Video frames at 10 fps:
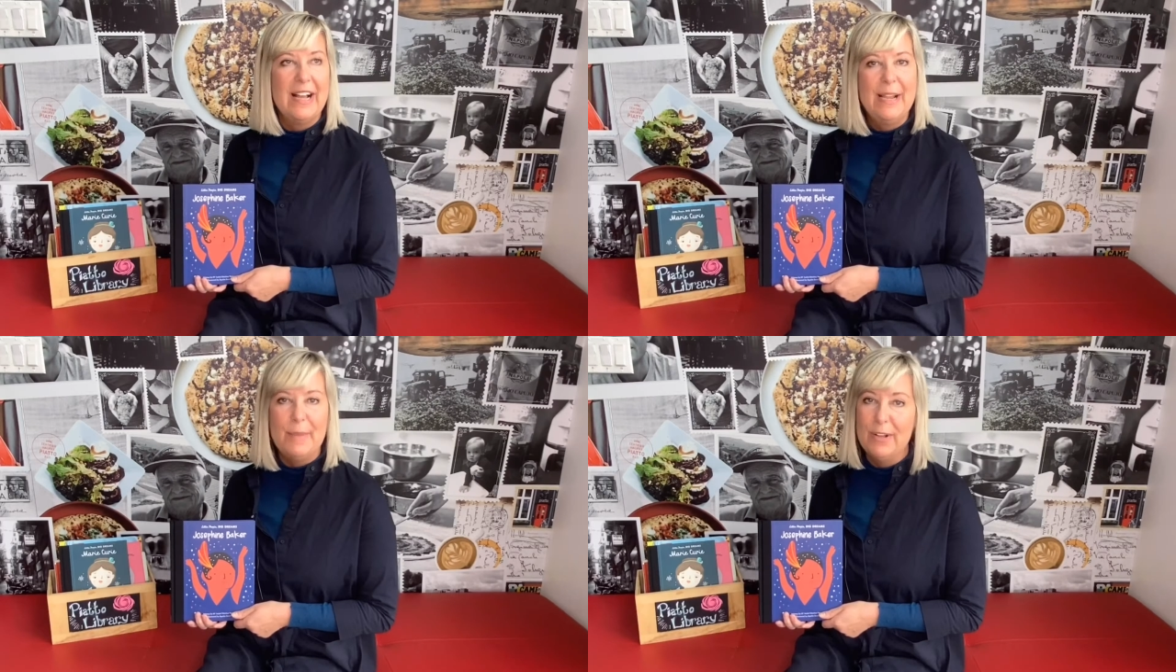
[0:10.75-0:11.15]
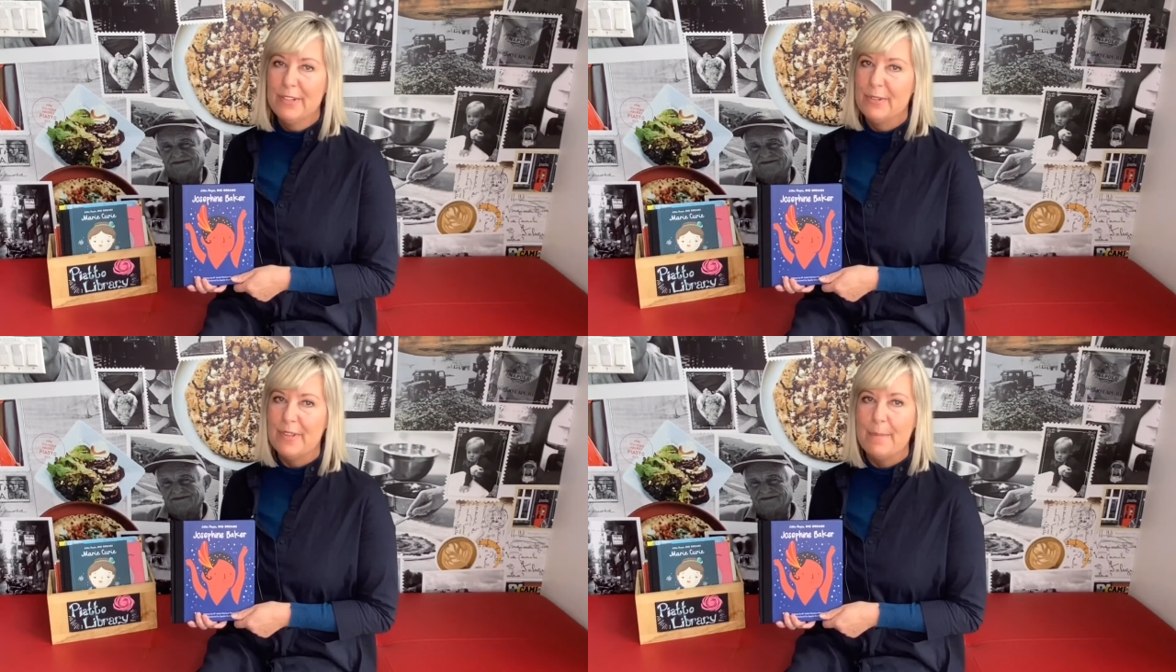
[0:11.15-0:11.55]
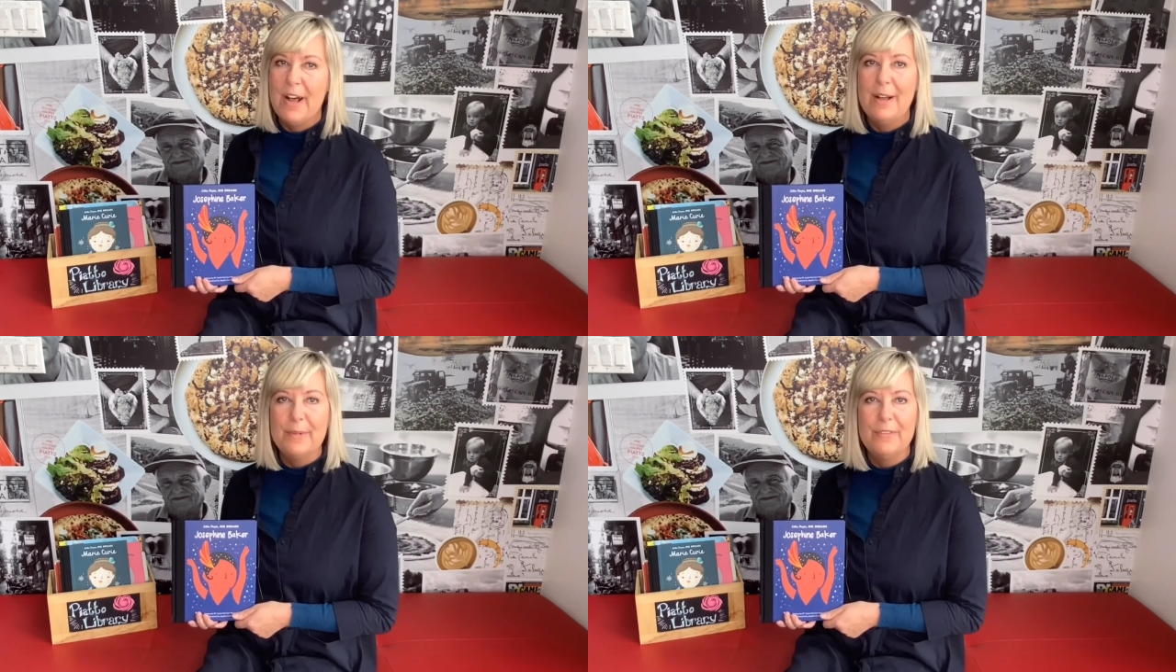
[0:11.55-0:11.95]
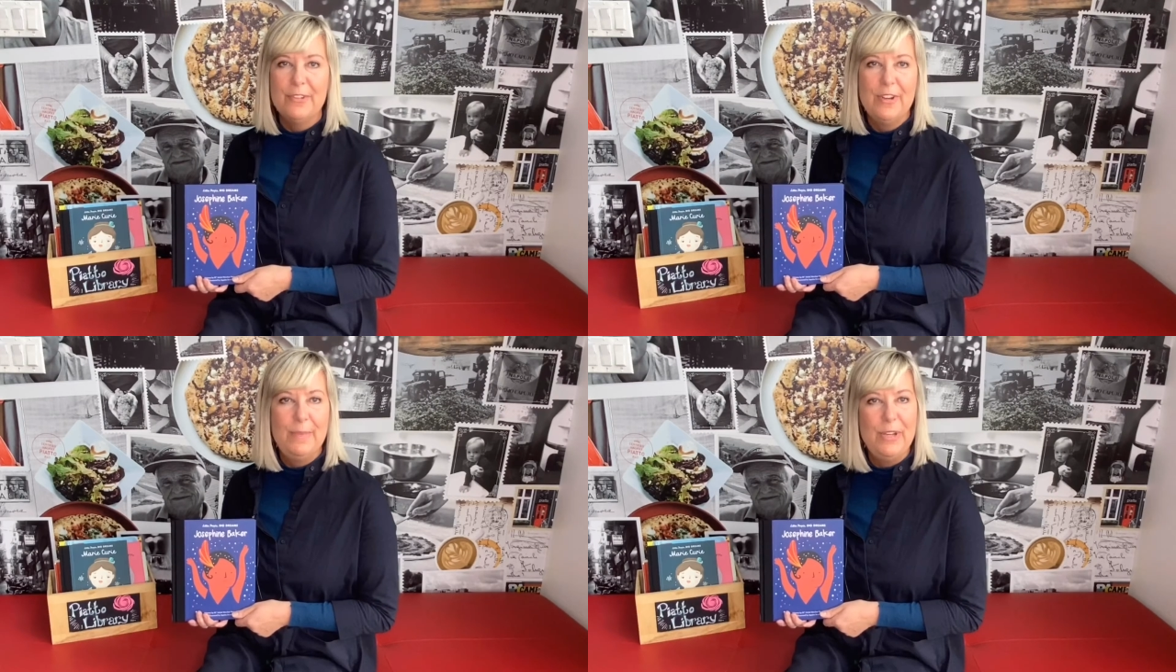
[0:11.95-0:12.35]
I'm also the mom of
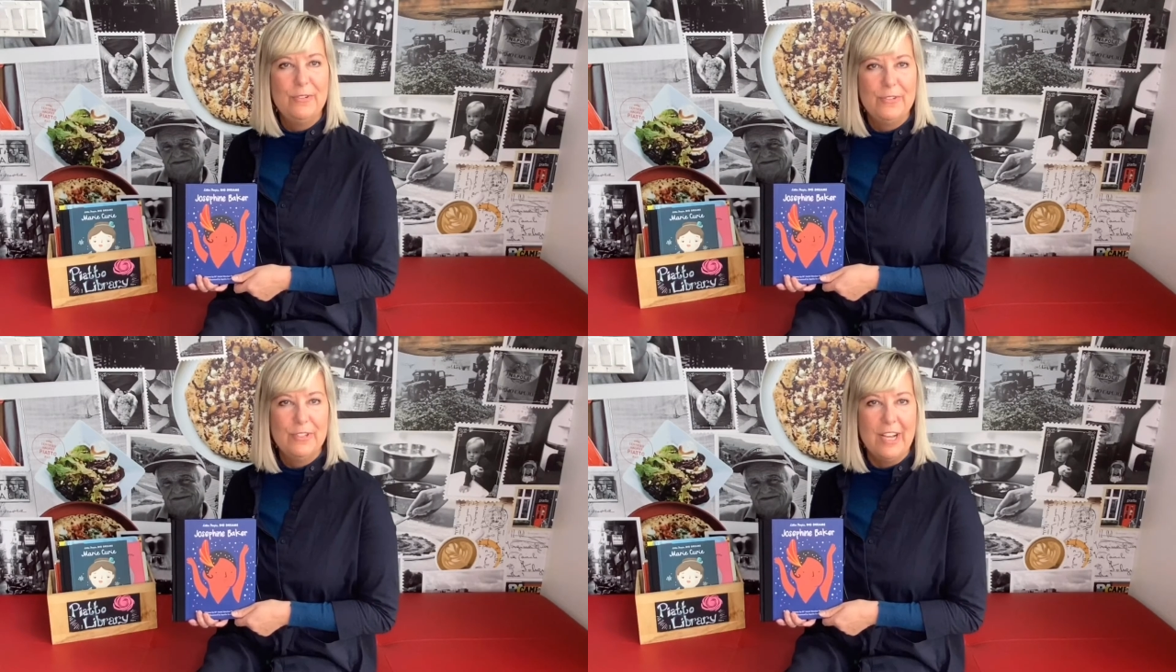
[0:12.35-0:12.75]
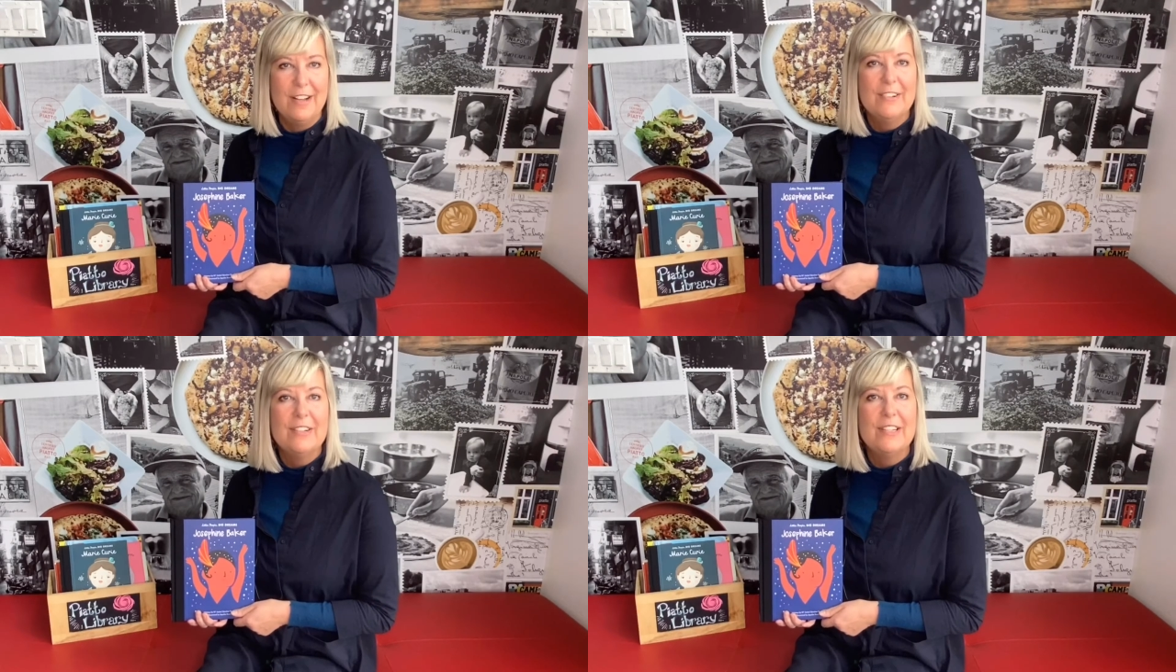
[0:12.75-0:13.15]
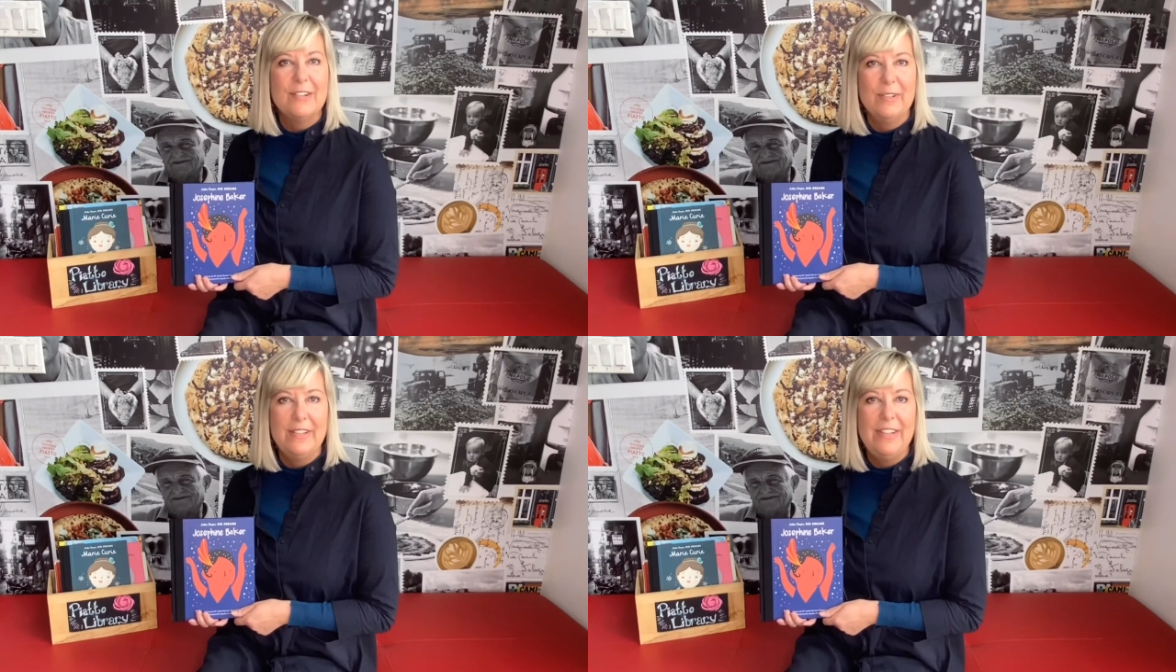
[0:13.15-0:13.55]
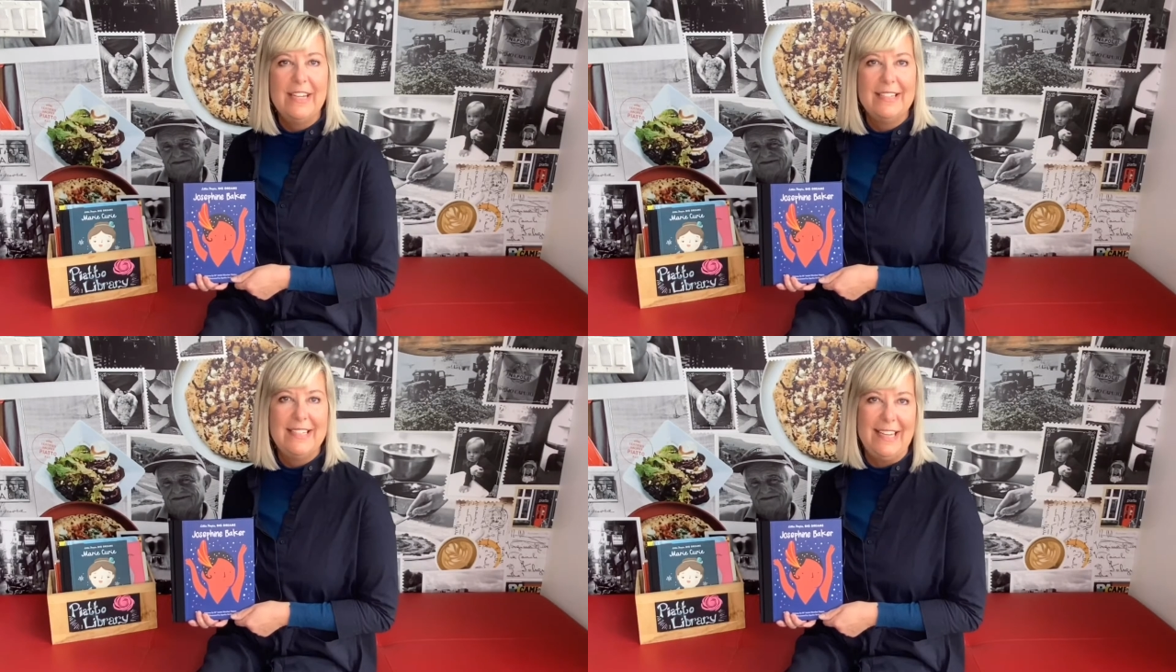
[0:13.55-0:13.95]
three beautiful daughters,
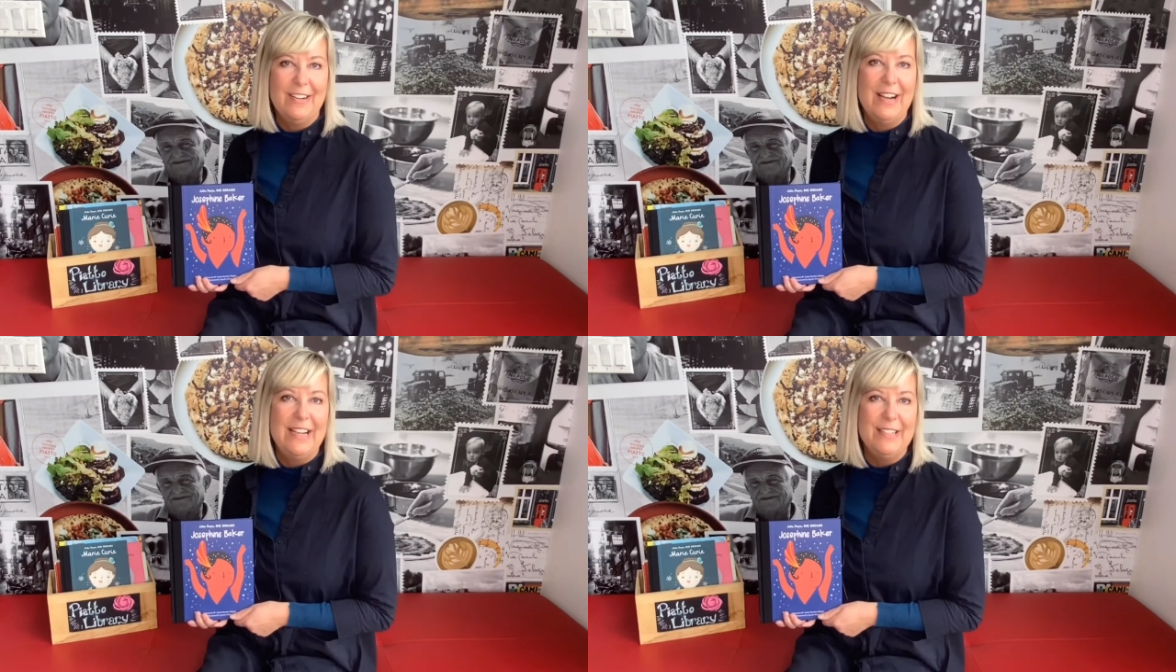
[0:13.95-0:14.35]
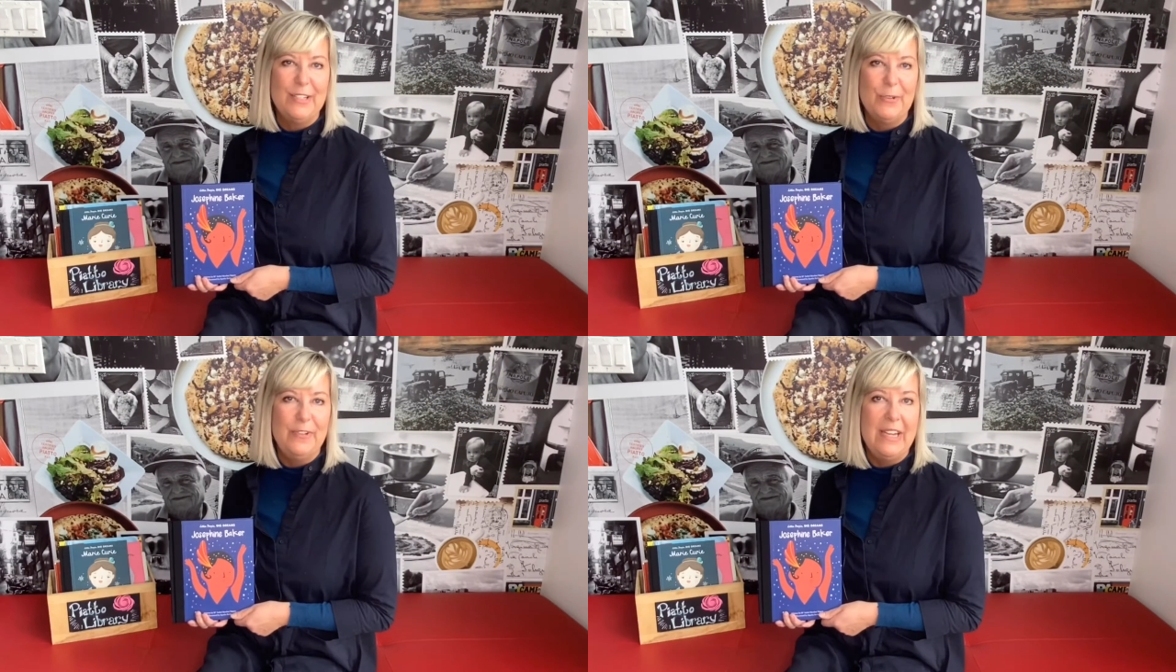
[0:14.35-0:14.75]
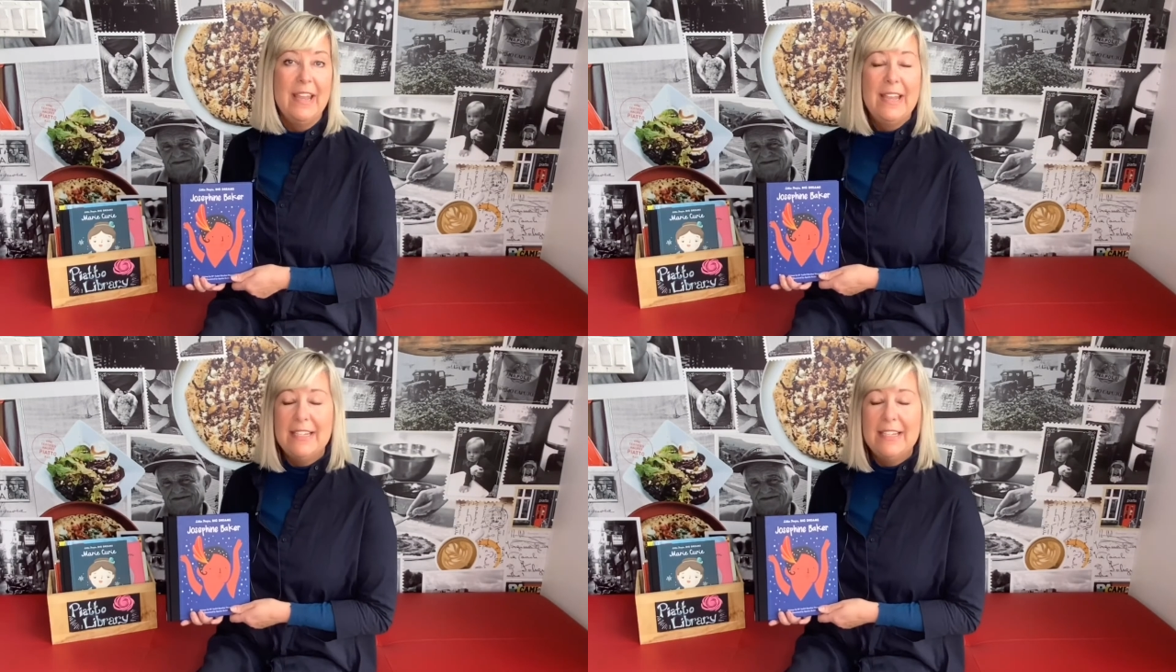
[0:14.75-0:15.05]
Olivia, Sarah, and Sophie.